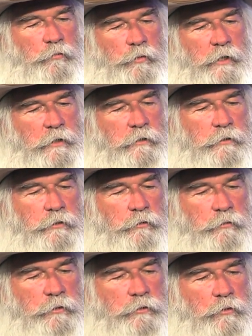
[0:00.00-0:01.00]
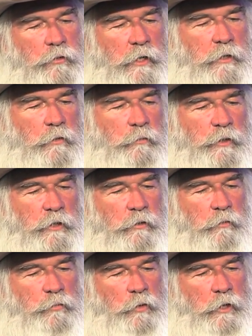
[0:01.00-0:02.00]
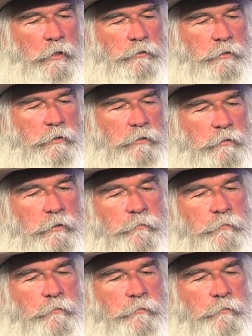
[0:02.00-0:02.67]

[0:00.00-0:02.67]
ready to do this Cracker Barrel project,